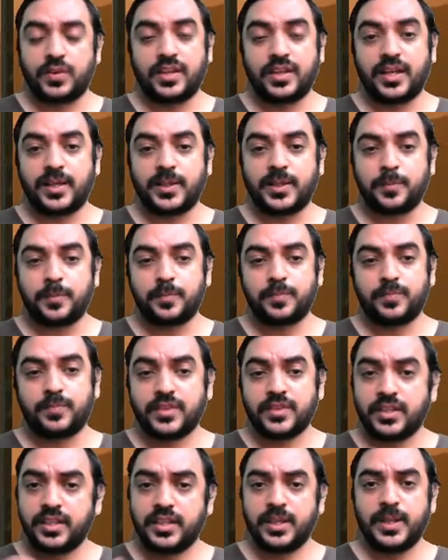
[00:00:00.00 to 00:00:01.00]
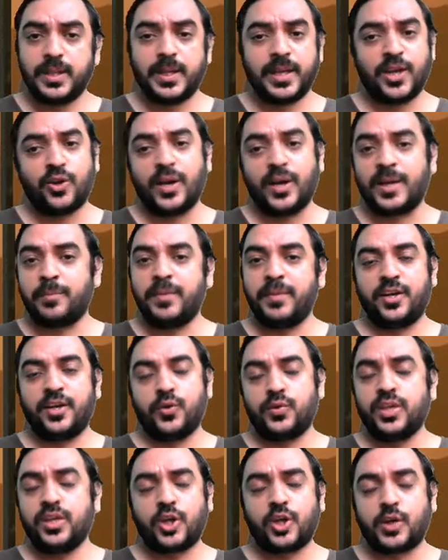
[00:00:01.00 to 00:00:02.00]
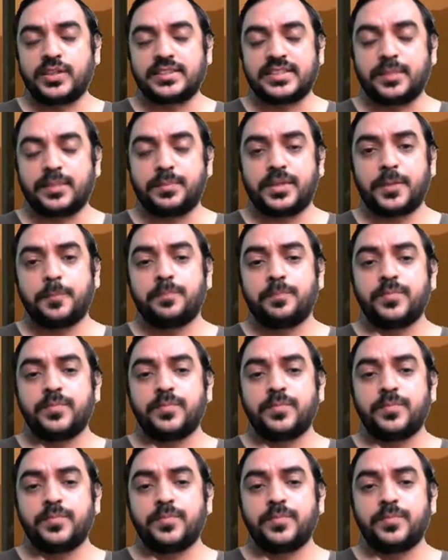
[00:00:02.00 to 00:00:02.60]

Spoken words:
that. Now let me do the concept.